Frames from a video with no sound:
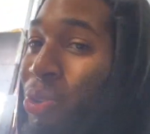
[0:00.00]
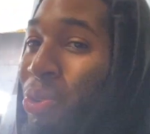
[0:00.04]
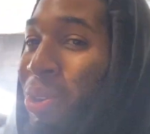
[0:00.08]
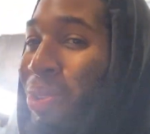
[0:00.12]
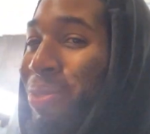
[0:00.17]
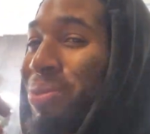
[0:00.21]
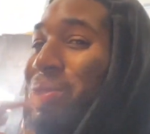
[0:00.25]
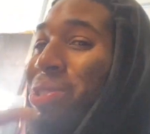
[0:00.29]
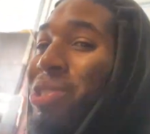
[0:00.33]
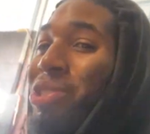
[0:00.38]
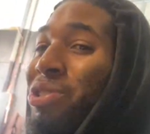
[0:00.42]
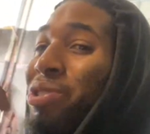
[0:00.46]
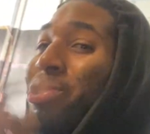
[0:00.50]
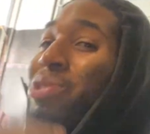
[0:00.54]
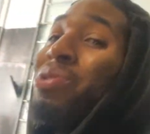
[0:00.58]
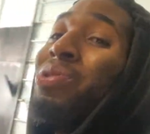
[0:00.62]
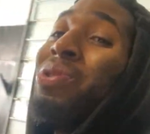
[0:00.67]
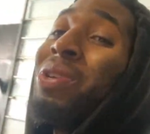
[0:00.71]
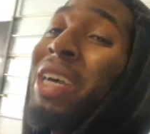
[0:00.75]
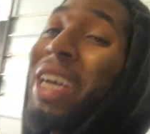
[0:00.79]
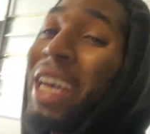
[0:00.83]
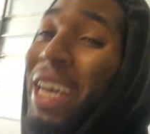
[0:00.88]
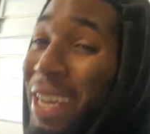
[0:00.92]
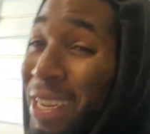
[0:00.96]
what you're
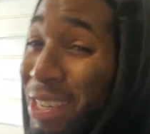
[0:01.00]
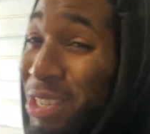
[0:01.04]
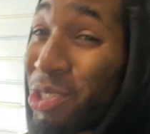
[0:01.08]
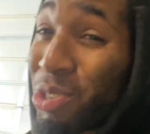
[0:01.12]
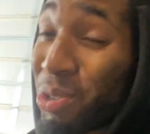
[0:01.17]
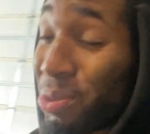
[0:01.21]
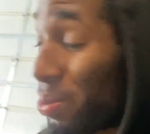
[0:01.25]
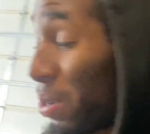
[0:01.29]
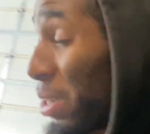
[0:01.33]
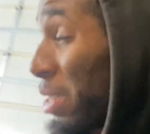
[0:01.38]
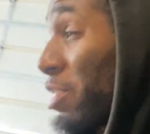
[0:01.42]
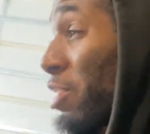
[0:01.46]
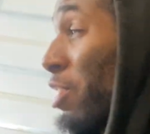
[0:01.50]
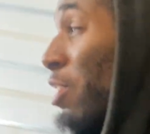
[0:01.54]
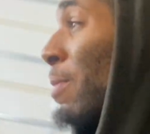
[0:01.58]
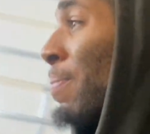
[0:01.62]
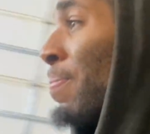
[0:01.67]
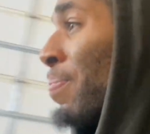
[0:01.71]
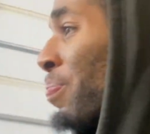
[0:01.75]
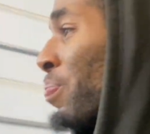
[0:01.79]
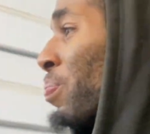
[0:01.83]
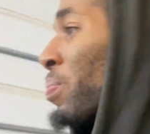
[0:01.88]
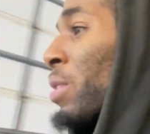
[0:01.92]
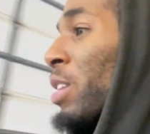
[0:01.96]
doing as you're working,
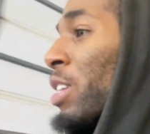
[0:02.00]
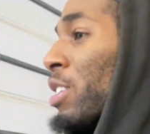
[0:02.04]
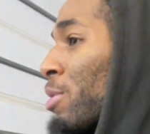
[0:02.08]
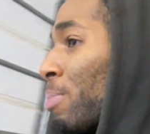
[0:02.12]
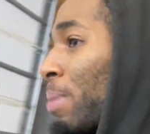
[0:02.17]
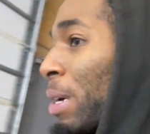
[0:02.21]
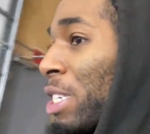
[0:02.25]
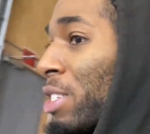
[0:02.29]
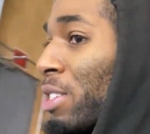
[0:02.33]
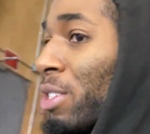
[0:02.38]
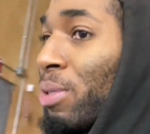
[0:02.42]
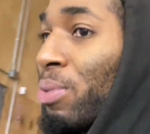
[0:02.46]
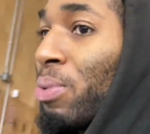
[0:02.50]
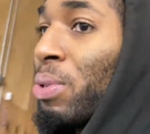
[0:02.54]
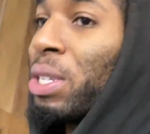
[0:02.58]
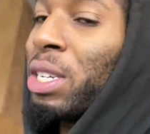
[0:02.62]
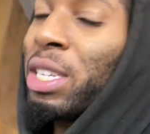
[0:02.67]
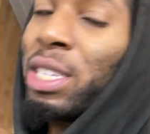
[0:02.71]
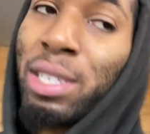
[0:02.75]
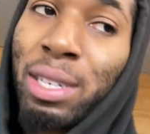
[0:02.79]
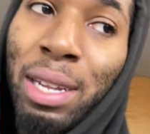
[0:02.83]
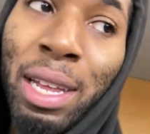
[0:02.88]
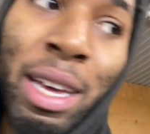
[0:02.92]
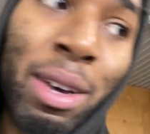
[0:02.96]
especially when
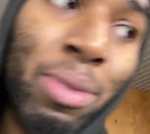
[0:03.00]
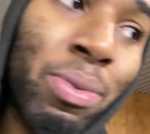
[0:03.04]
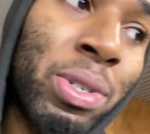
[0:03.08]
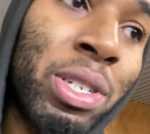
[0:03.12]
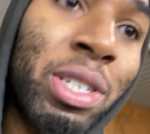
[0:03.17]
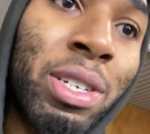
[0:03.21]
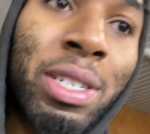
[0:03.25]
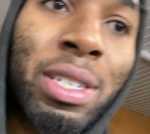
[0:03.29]
it's like when you're